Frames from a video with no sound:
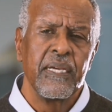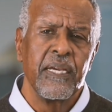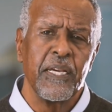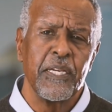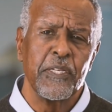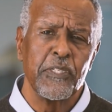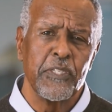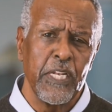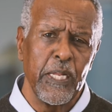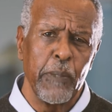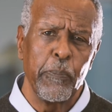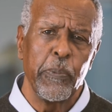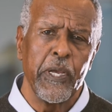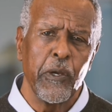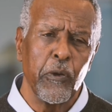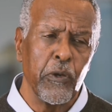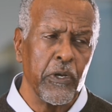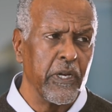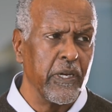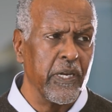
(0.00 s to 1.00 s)
and sleeping
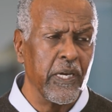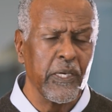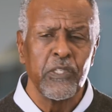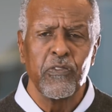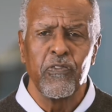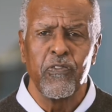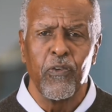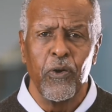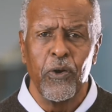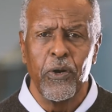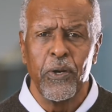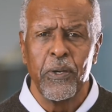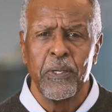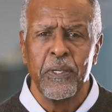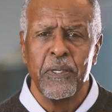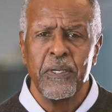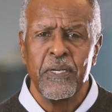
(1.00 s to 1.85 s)
on a dirt floor.